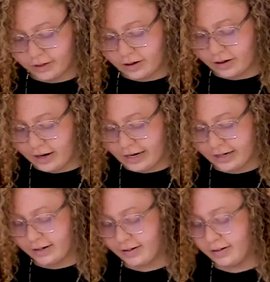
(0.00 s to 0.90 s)
All right.
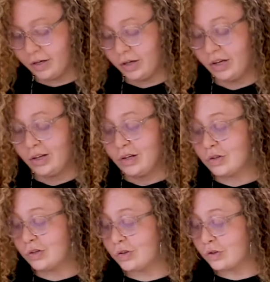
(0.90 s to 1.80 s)

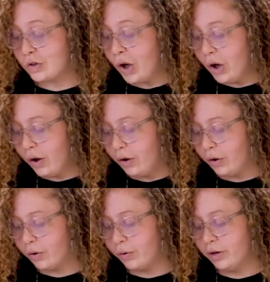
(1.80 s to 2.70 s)

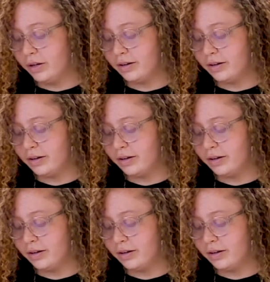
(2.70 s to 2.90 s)
So